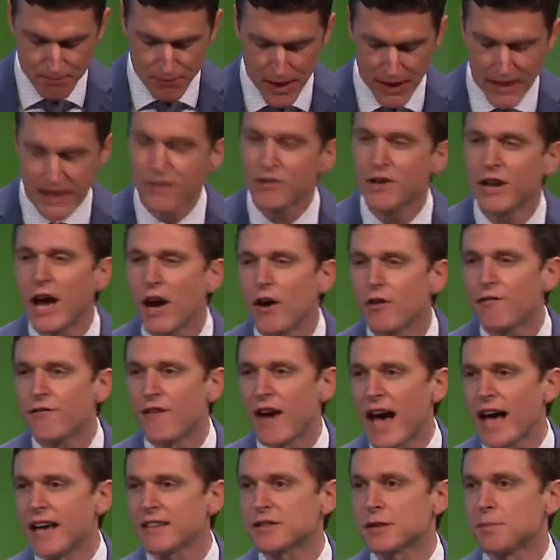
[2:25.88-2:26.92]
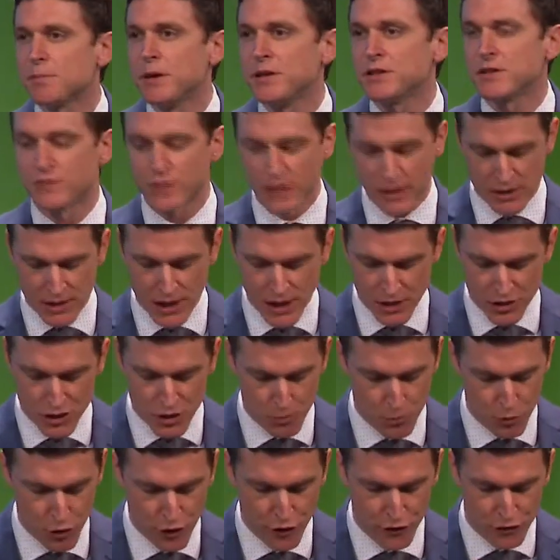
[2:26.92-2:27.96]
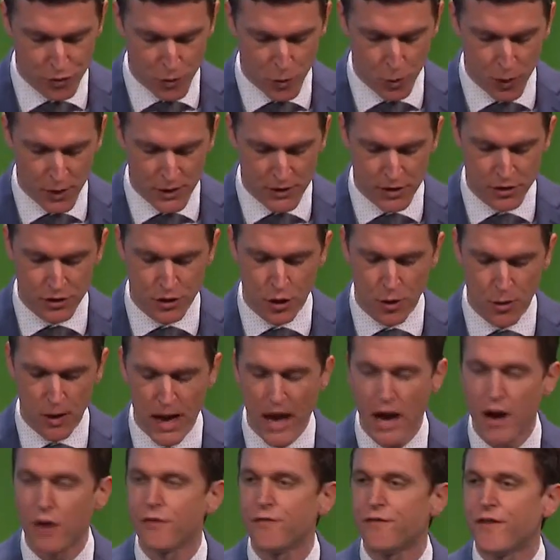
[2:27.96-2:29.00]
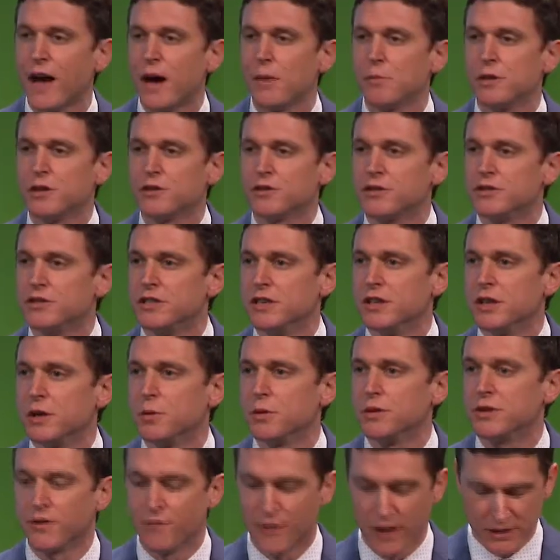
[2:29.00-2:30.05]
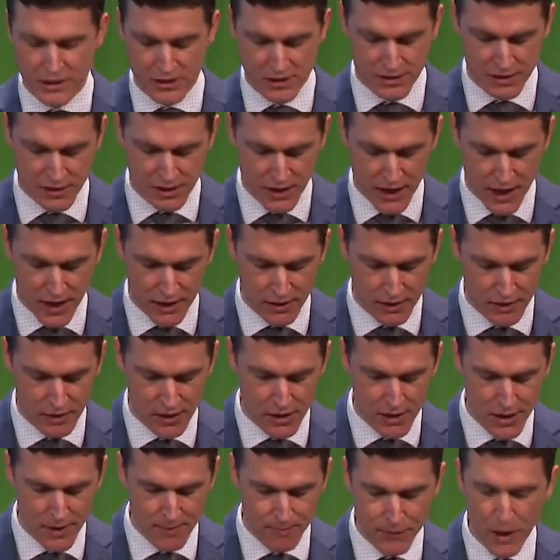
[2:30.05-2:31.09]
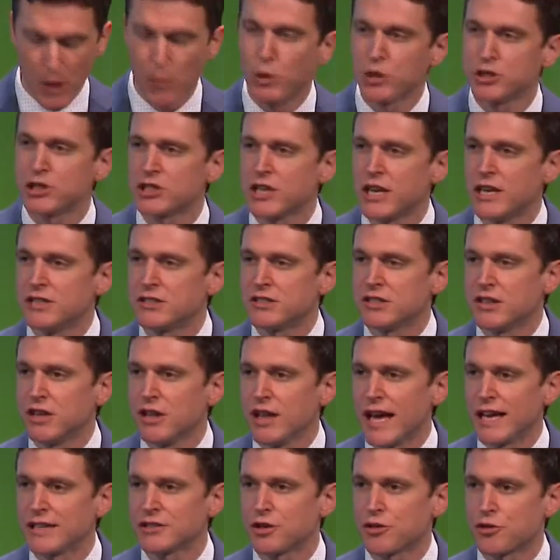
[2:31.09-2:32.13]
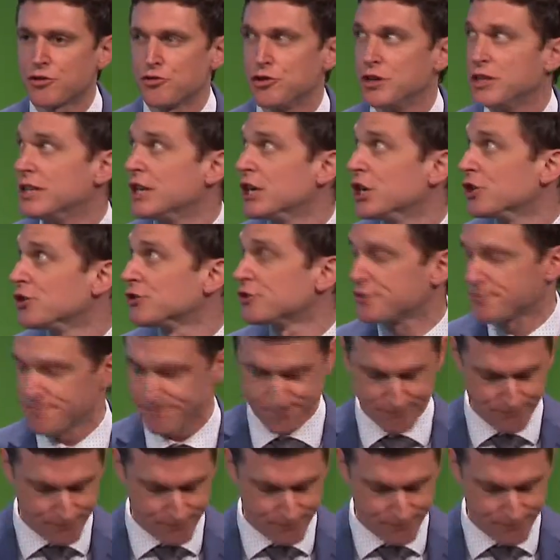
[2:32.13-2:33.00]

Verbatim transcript: And given how fast the pace of technology moves, we wanted to know how families are dealing with devices today and what's changed in the last three years.